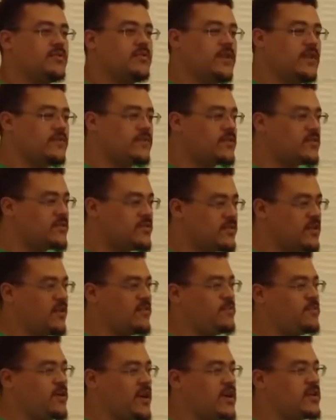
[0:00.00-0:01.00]
If the
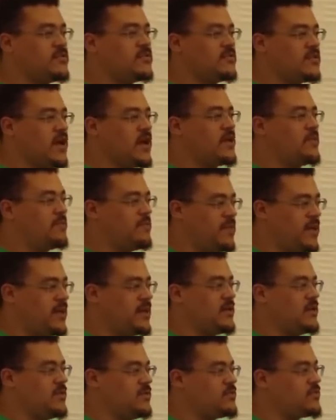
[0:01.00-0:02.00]
stuff breaks, you've got a
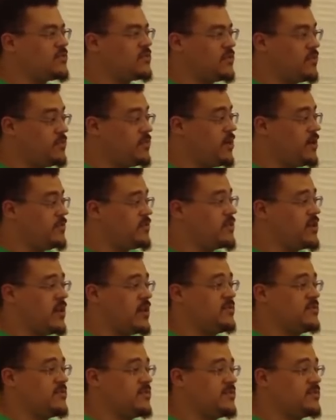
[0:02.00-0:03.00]
big user group
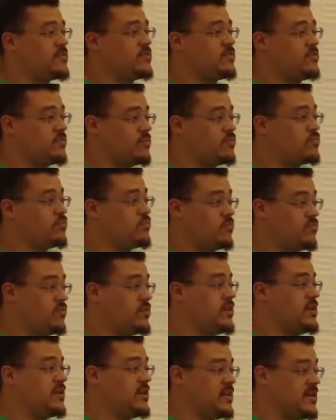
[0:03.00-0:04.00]
oftentimes that's
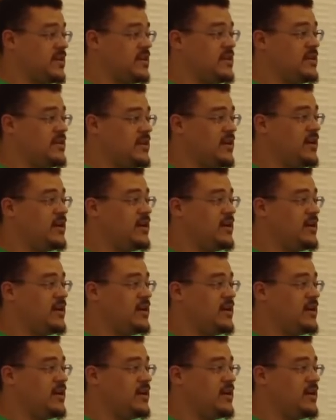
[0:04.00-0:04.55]
really